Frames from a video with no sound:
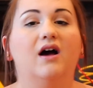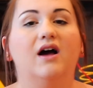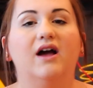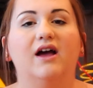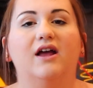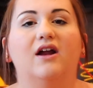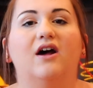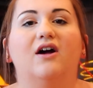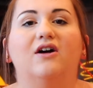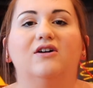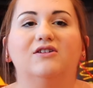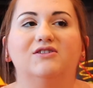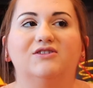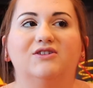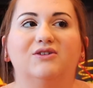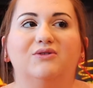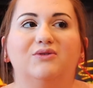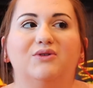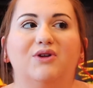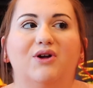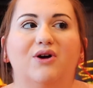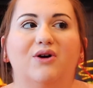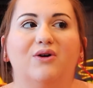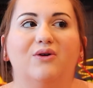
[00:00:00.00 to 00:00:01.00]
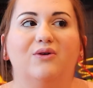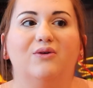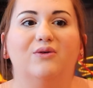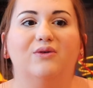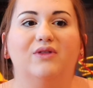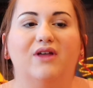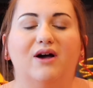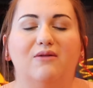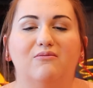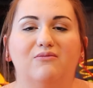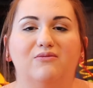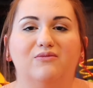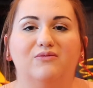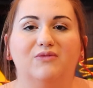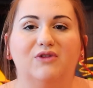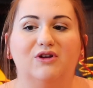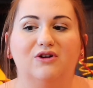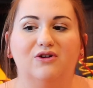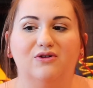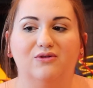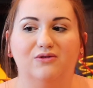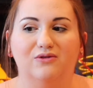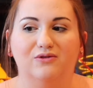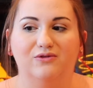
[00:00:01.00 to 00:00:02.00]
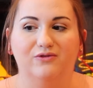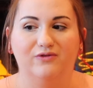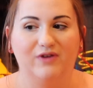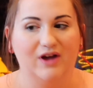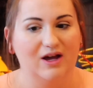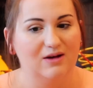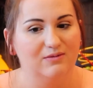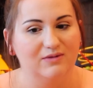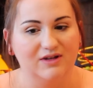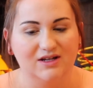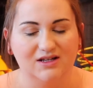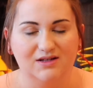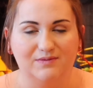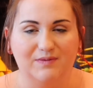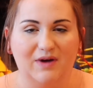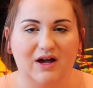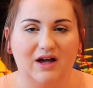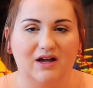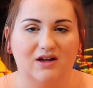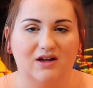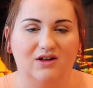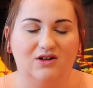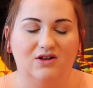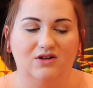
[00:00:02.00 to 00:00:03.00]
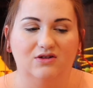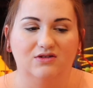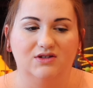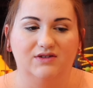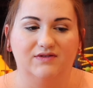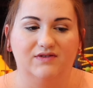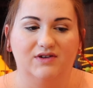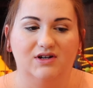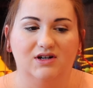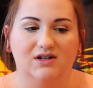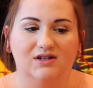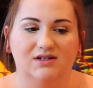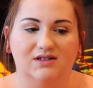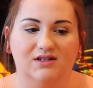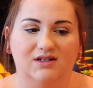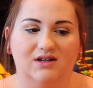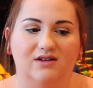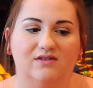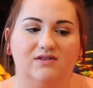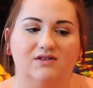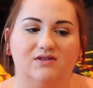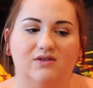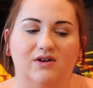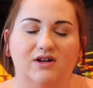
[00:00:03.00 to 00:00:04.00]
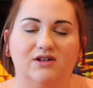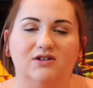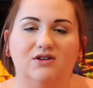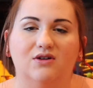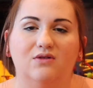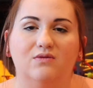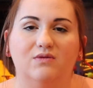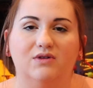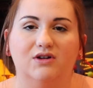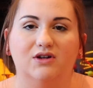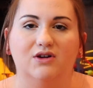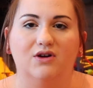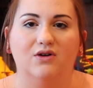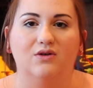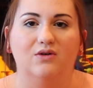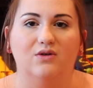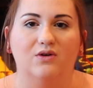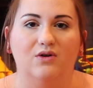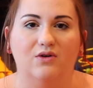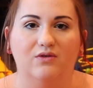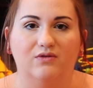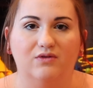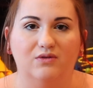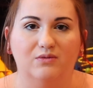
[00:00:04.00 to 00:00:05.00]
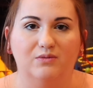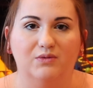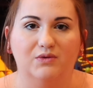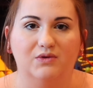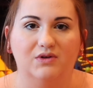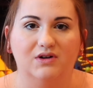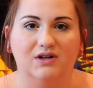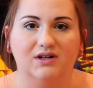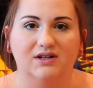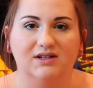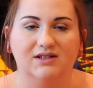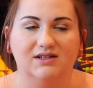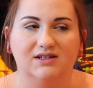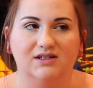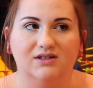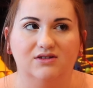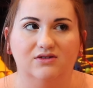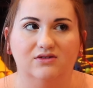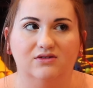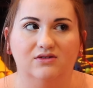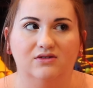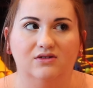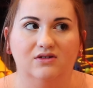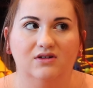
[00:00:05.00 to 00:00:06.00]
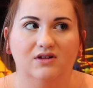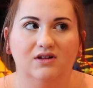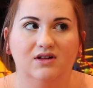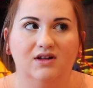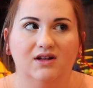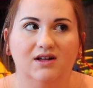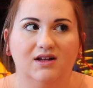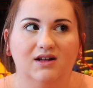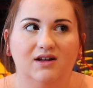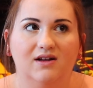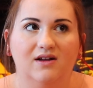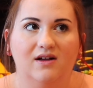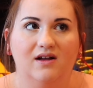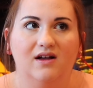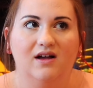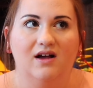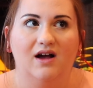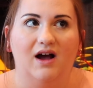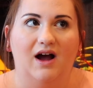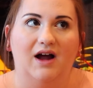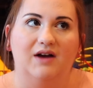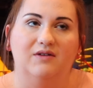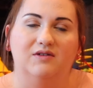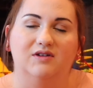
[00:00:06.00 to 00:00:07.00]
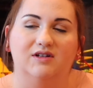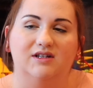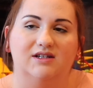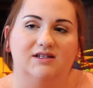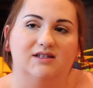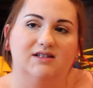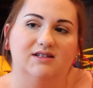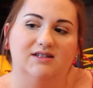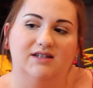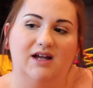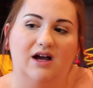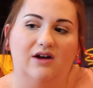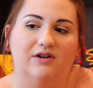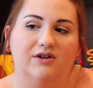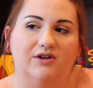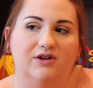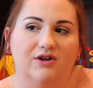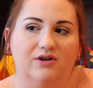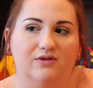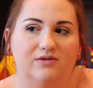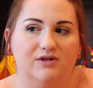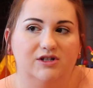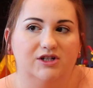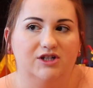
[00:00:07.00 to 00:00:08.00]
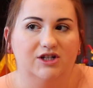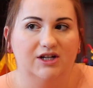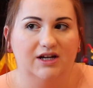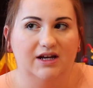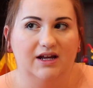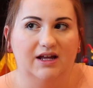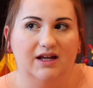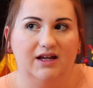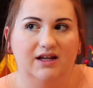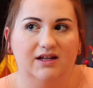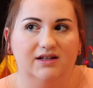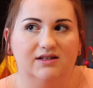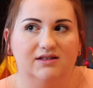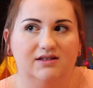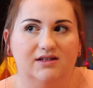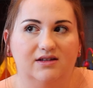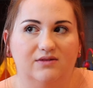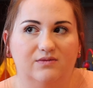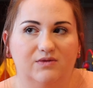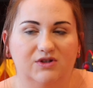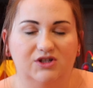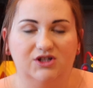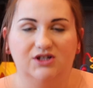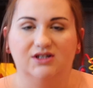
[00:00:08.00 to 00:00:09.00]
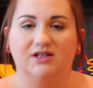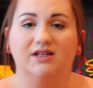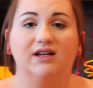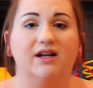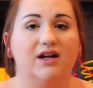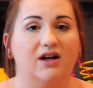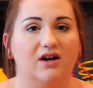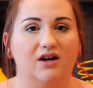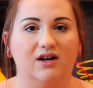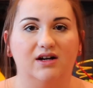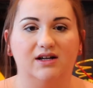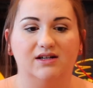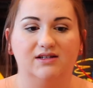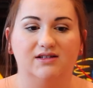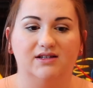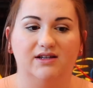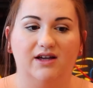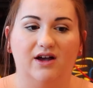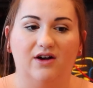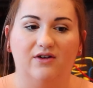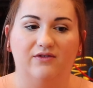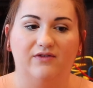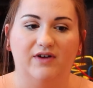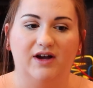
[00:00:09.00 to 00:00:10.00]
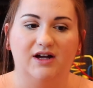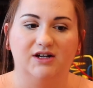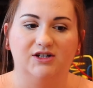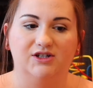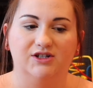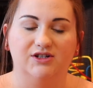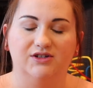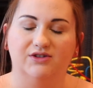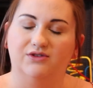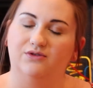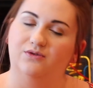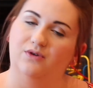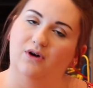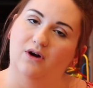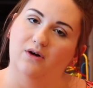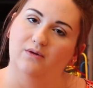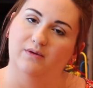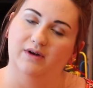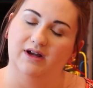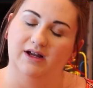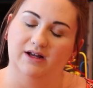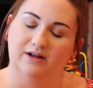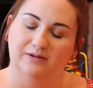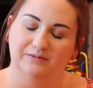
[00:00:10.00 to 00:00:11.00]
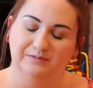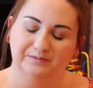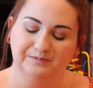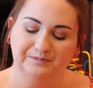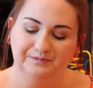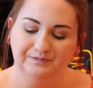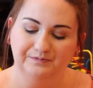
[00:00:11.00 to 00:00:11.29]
And I also know that, you know, family is buying clothes for her and stuff, so I don't want to go overboard until I really sit down and know what she needs and when she's here and I see how fast she's growing.